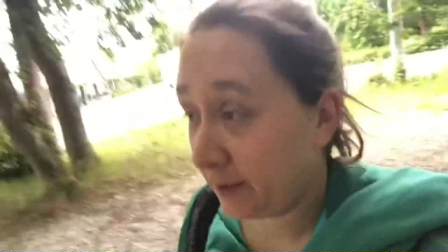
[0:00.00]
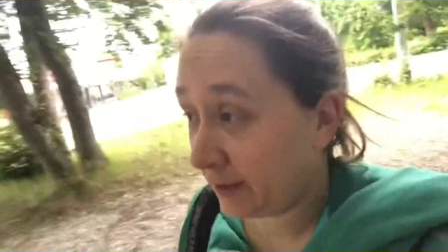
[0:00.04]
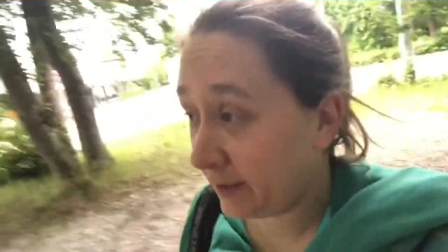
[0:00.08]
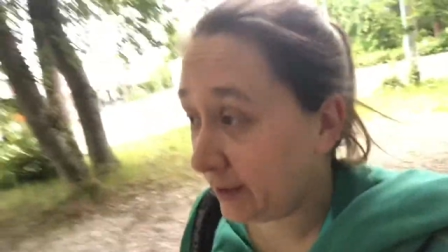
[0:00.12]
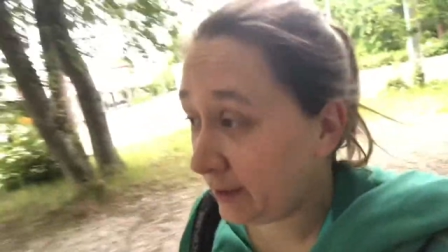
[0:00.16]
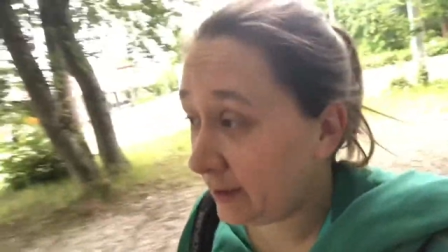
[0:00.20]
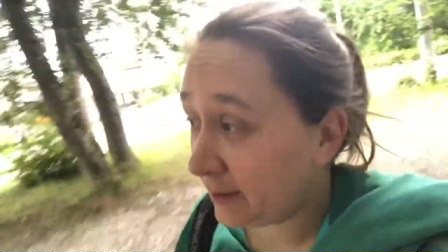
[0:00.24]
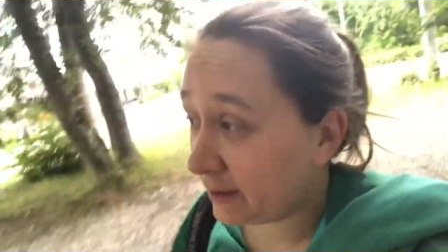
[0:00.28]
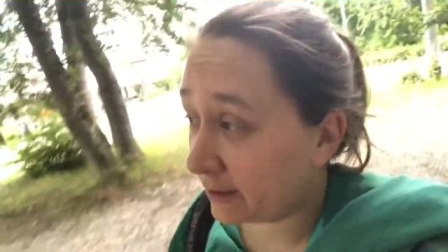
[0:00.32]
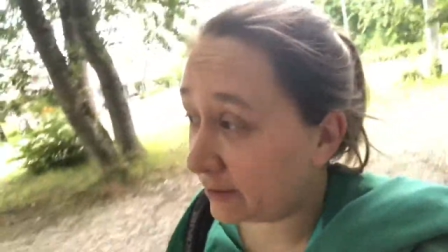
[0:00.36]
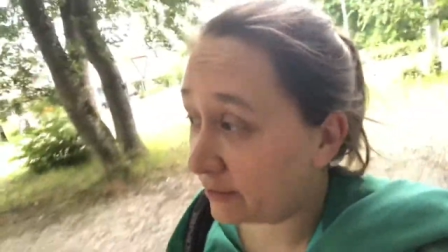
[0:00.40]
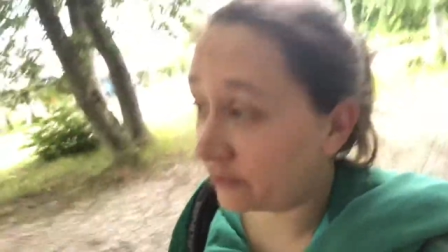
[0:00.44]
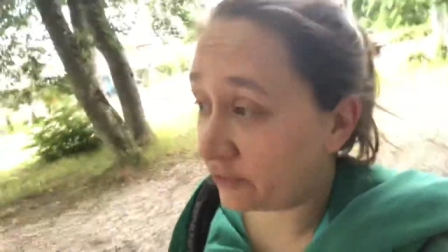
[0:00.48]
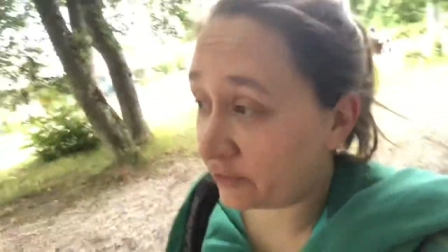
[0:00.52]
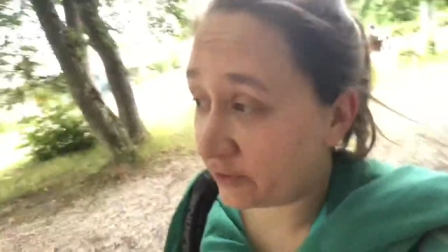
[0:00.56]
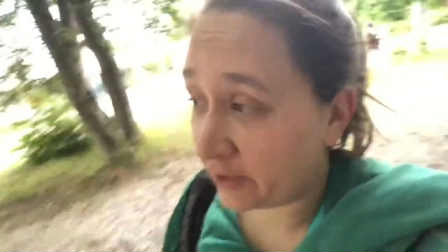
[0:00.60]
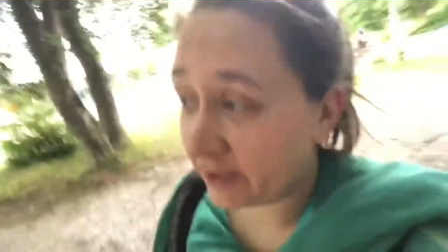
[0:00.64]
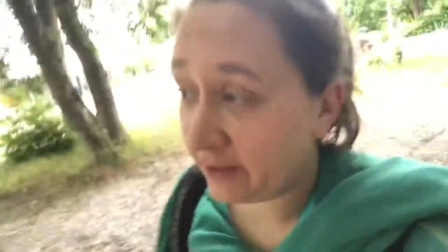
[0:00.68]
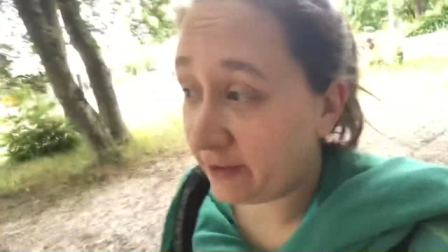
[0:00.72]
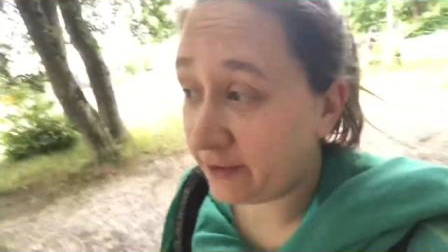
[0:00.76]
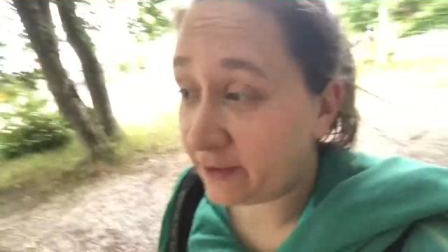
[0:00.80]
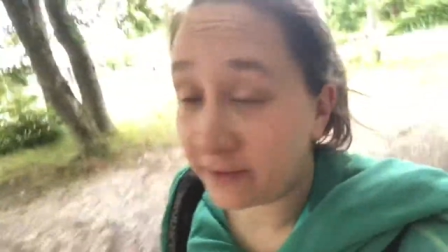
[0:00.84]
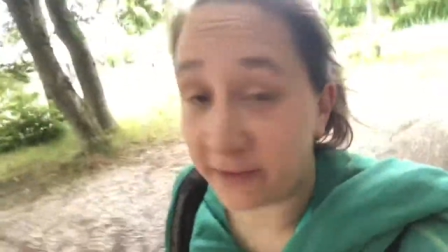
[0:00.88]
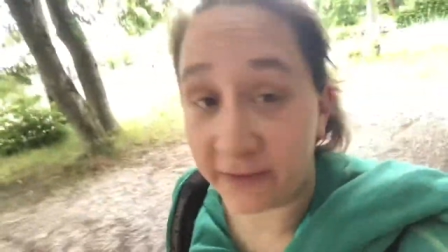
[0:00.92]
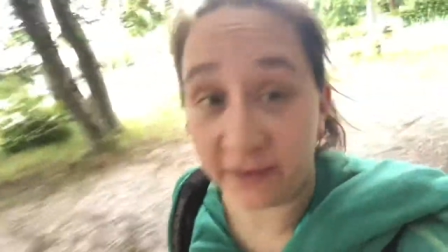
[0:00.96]
key
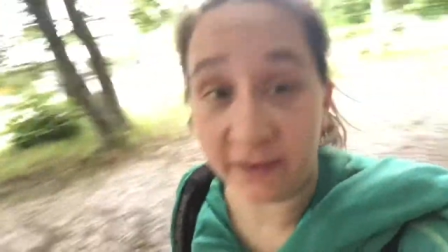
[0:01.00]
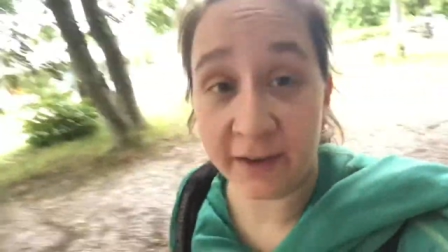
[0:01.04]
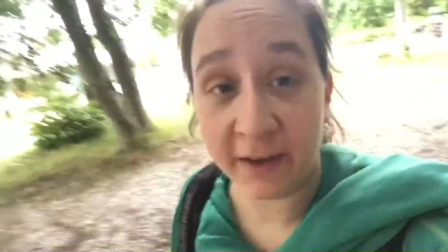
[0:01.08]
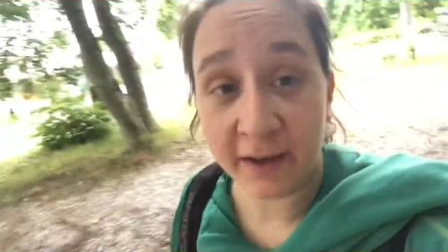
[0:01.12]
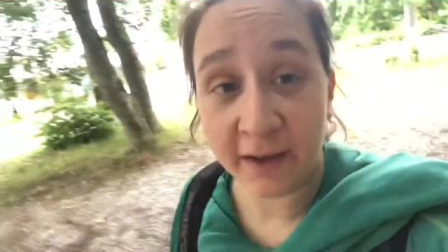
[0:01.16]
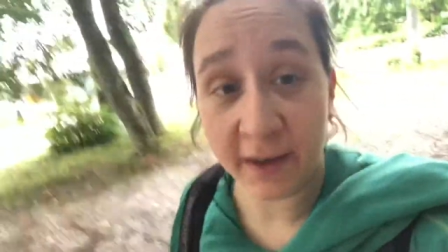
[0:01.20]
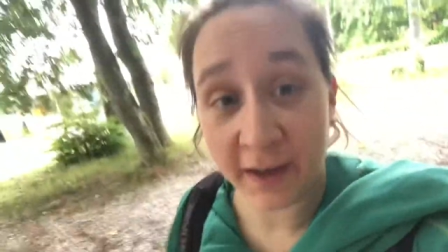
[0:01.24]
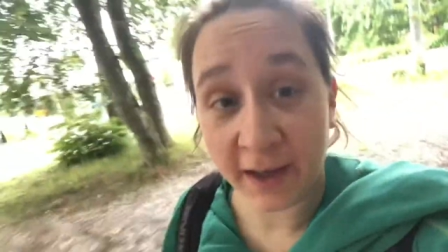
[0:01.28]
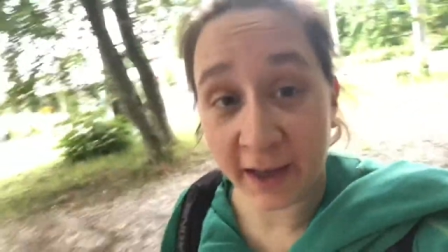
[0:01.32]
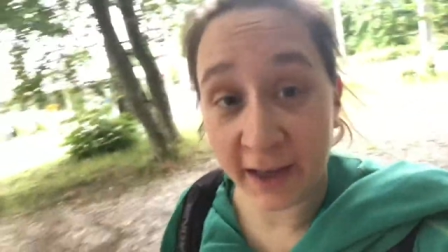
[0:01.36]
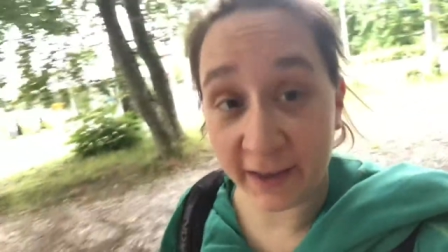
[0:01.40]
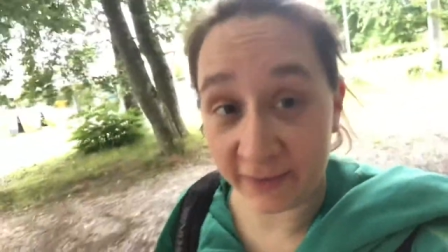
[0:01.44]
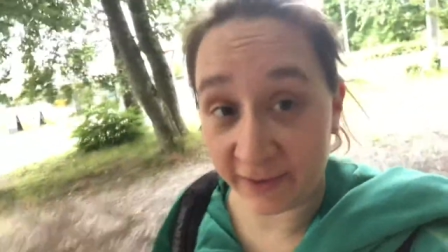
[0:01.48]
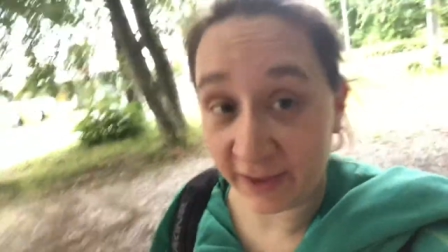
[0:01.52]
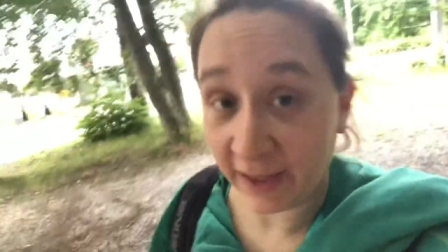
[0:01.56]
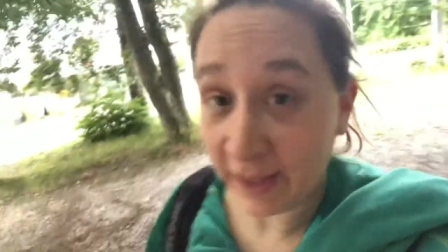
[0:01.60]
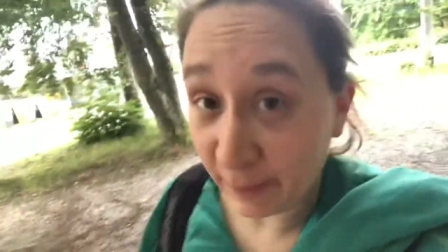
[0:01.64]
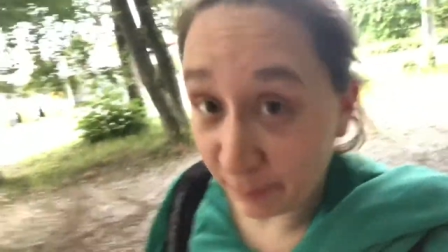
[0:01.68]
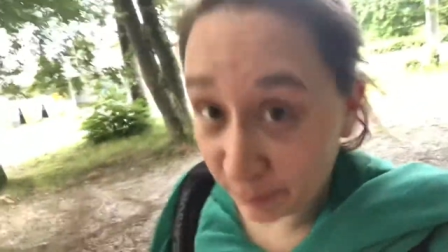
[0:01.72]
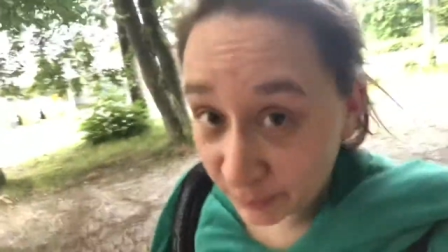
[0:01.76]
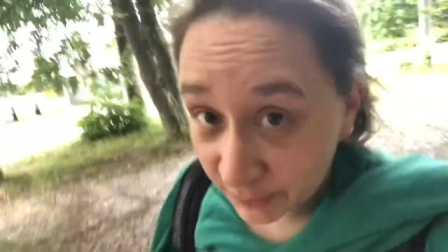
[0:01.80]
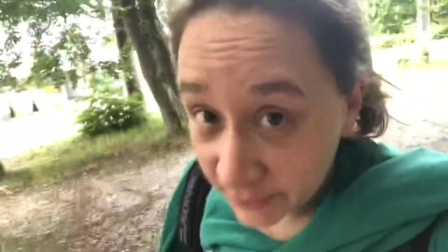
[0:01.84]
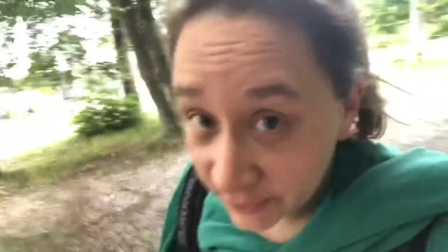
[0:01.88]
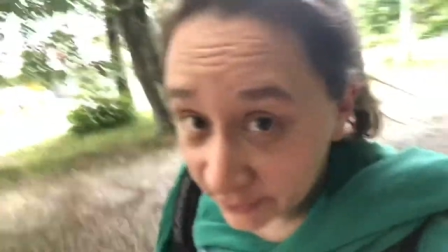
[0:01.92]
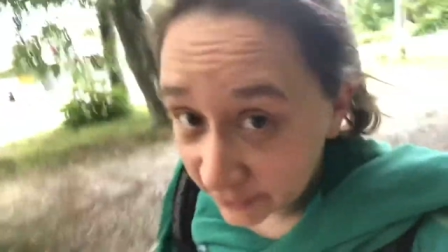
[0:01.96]
exchange has
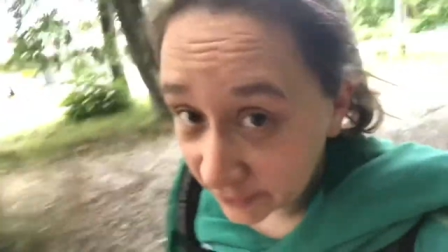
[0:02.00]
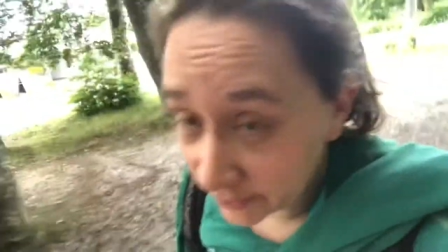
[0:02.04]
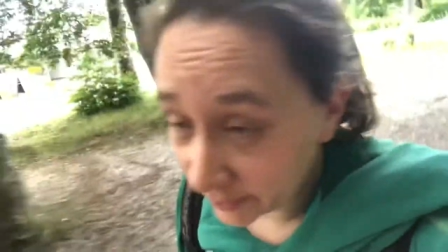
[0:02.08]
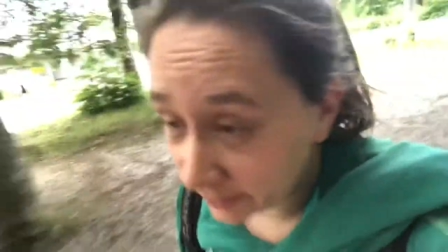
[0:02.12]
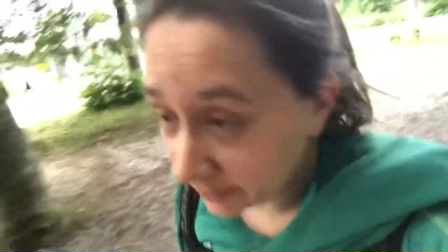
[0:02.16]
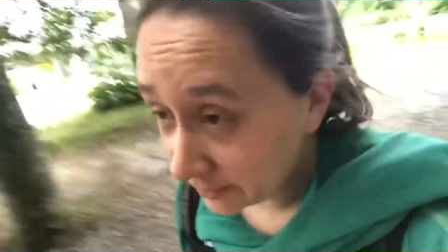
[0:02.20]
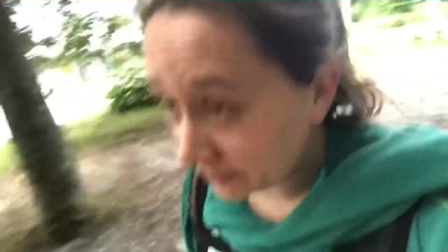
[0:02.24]
happened,